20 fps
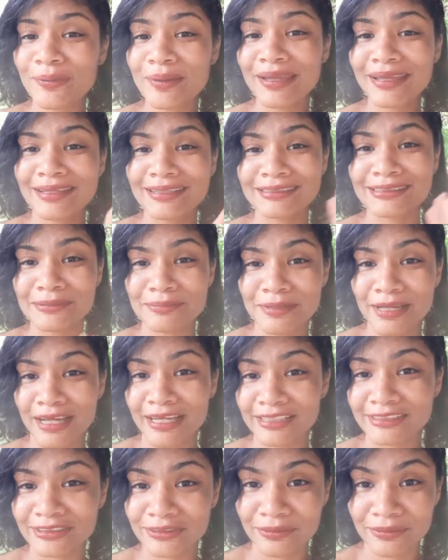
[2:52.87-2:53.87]
And some
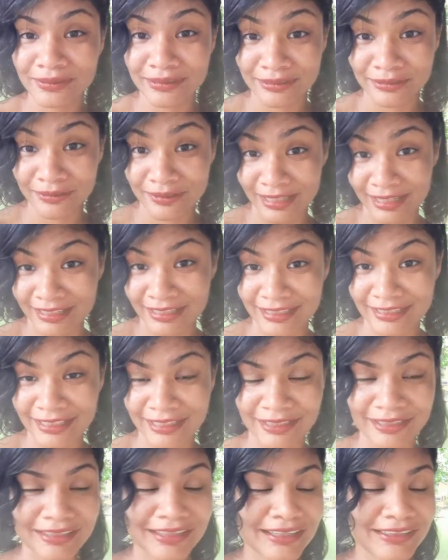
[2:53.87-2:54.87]
guys don't like it.
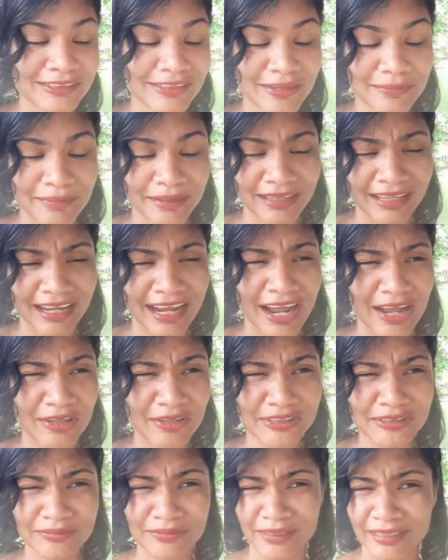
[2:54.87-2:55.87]
They talk about like how it
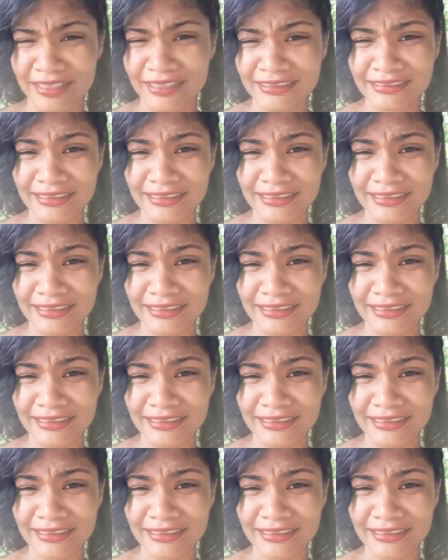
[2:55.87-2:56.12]
looks funny.